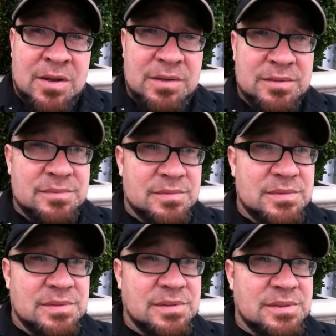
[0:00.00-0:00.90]
out
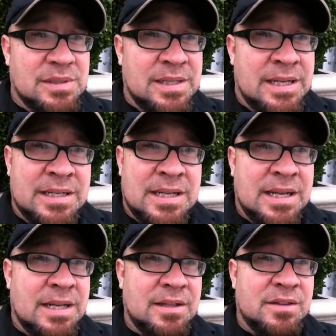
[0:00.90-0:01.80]
and
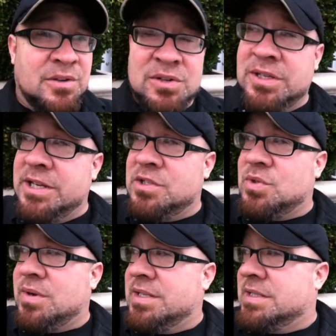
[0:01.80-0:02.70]
I thoroughly
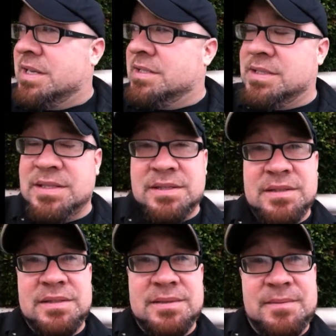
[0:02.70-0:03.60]
enjoyed Zen's
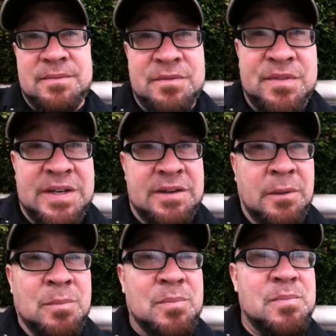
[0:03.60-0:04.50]
video.